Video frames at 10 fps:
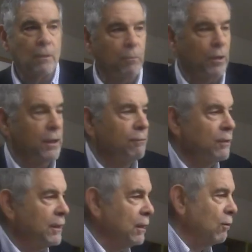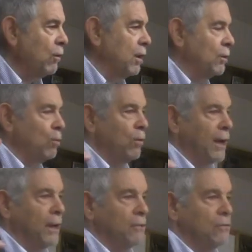but even there on the
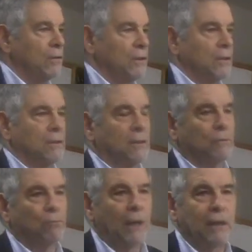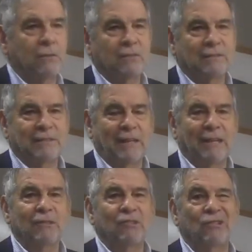right
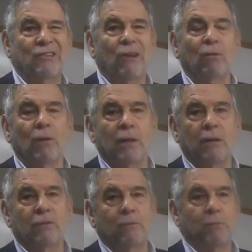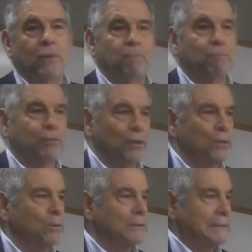tends generally to be
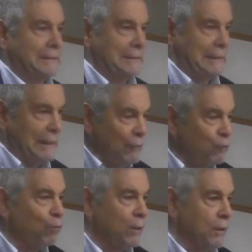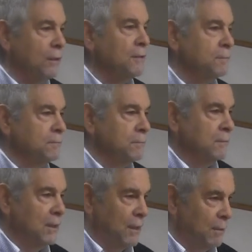pro-Israel
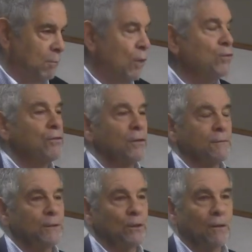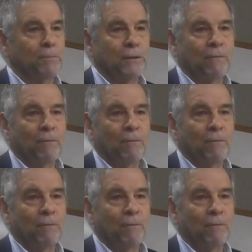in most of Europe,